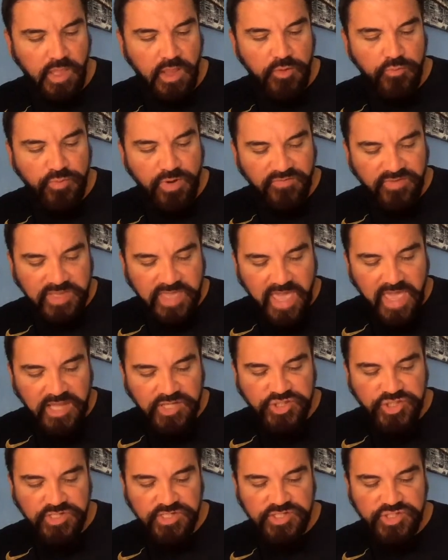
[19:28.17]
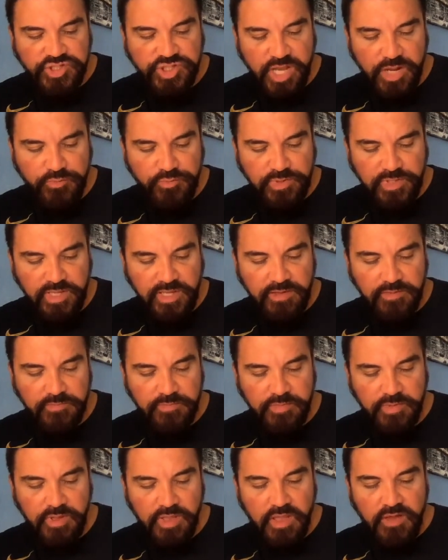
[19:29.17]
revocation is generally
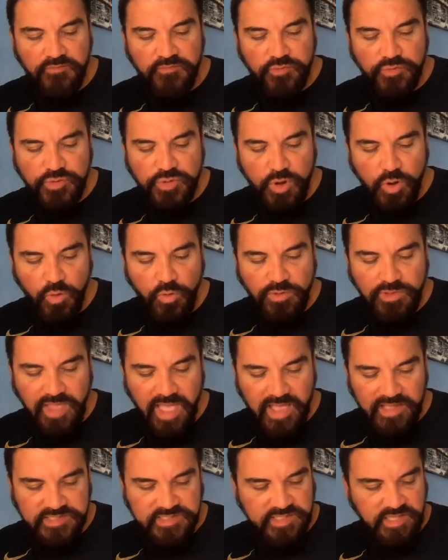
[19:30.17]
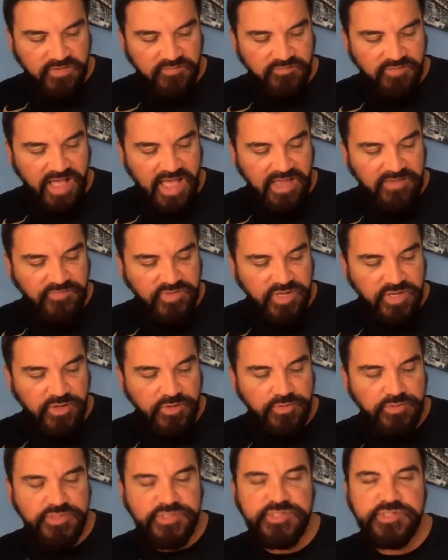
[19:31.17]
for no less than 5
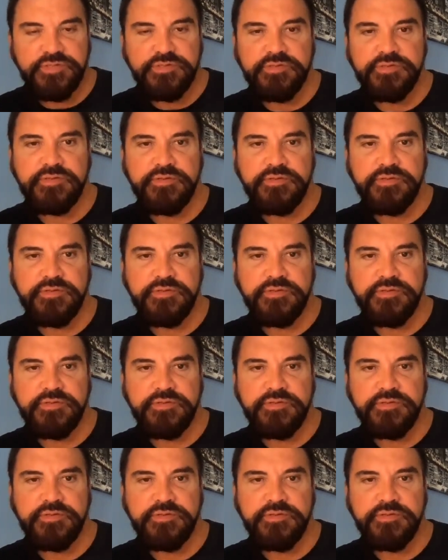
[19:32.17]
years.